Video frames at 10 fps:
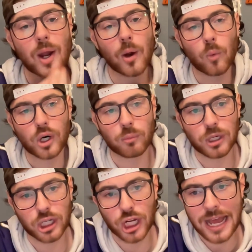We're
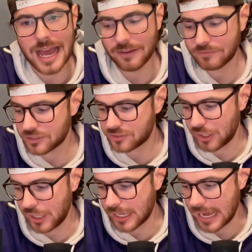going to have to
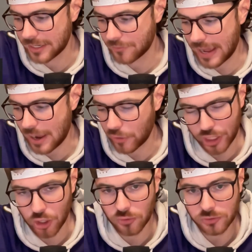see kind of how it
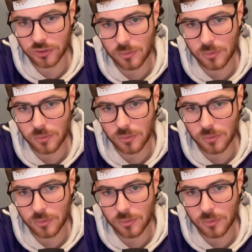goes.